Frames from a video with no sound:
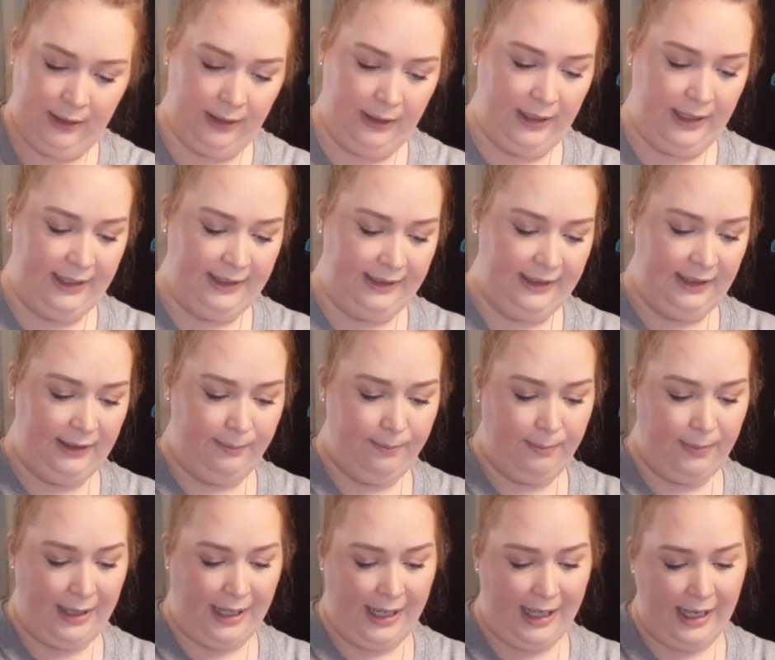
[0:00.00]
This is
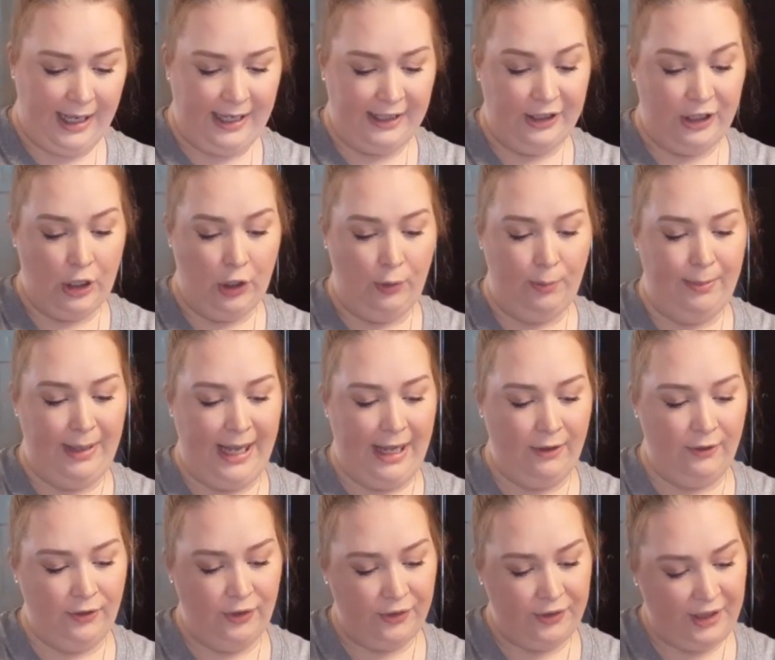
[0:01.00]
by No
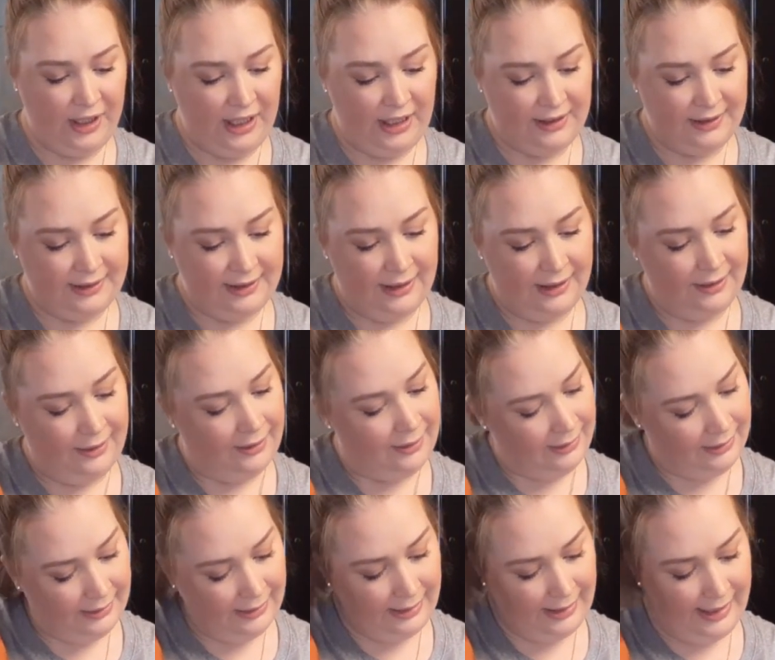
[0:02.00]
Boundaries,
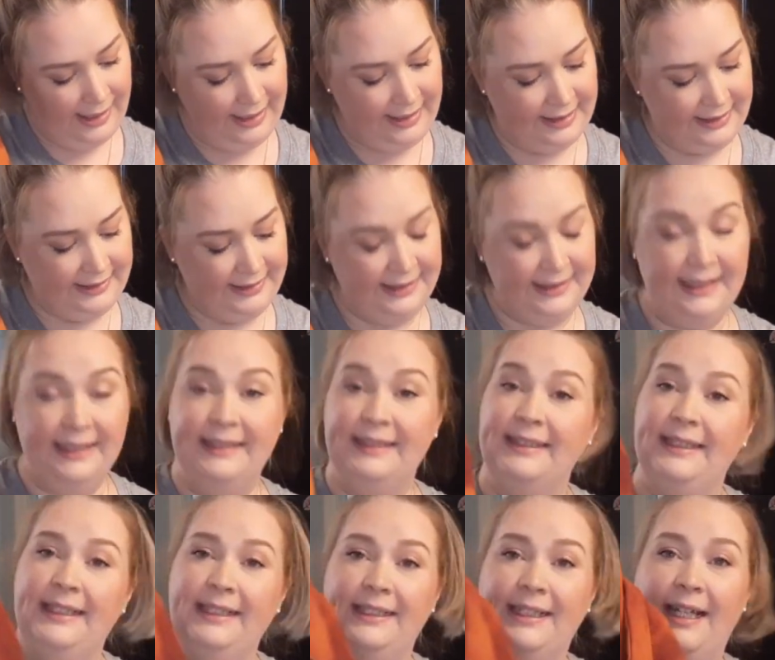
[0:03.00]
and it's
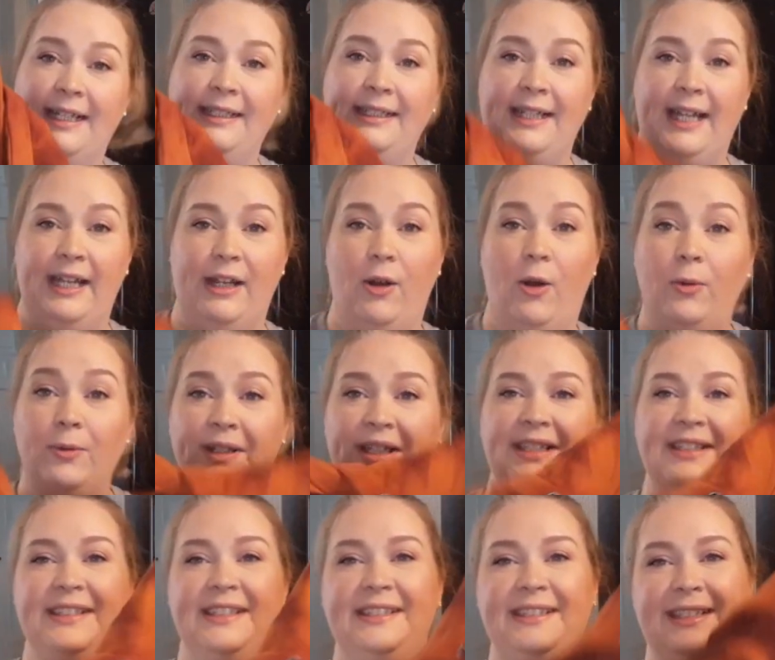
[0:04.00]
sixteen ninety-eight. Only
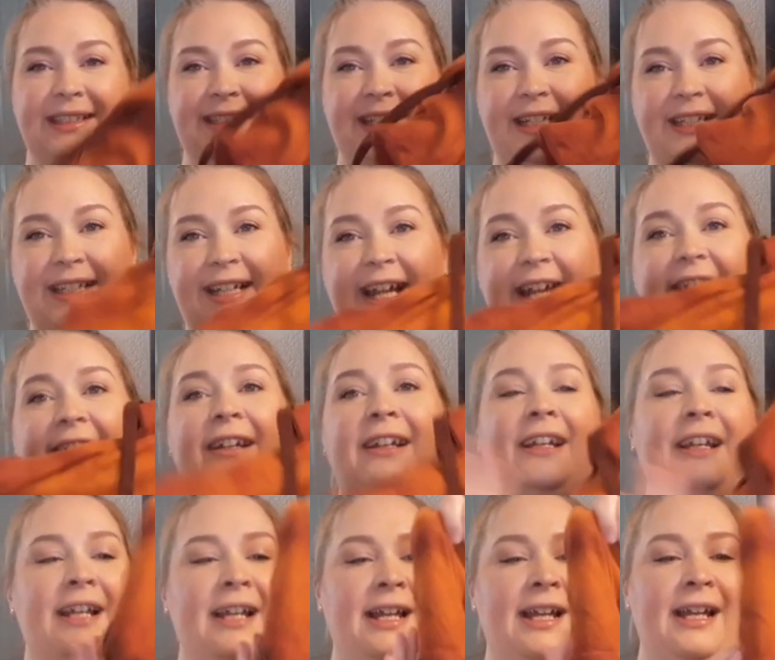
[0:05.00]
sixteen ninety-eight.
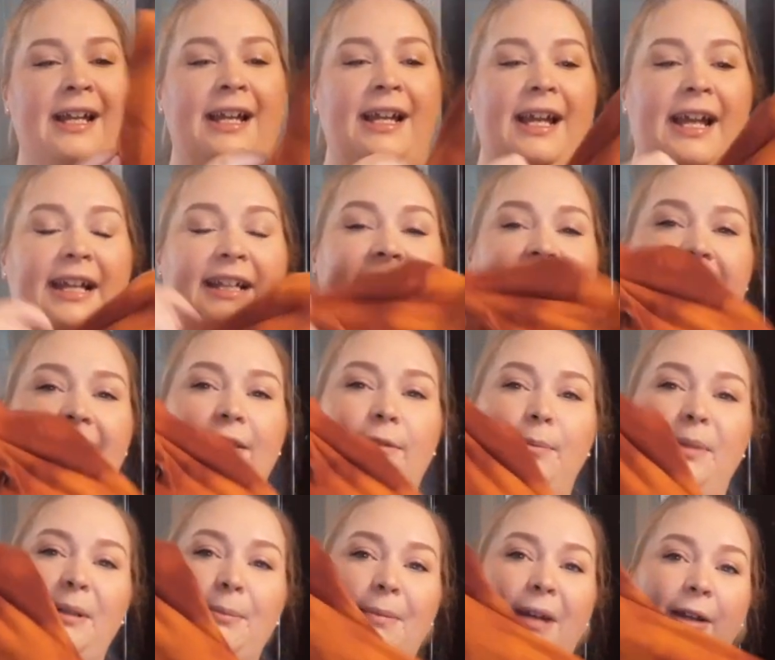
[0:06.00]
And this will
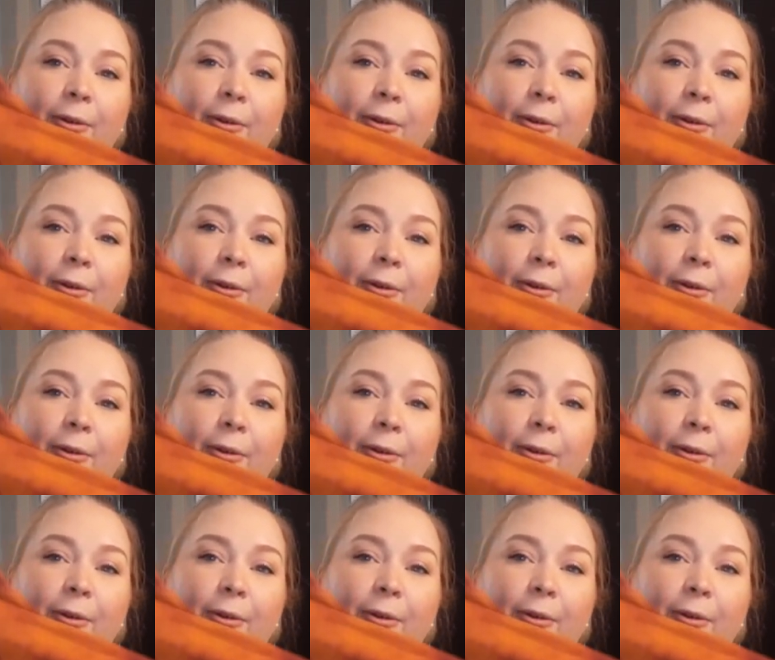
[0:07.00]
be my